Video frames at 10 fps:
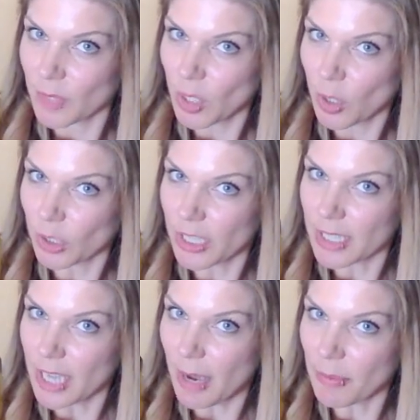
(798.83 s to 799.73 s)
Holding the
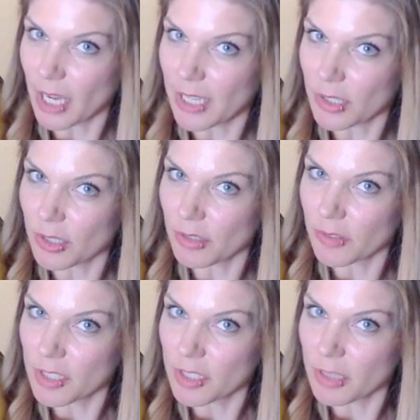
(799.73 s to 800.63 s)
top nozzle
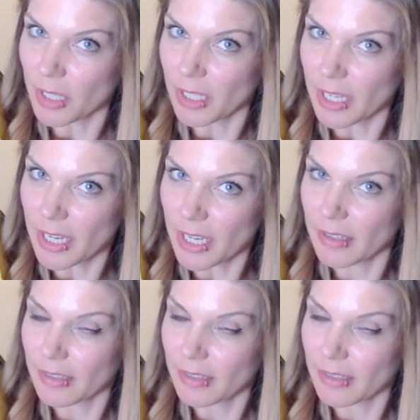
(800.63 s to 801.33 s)
for stability.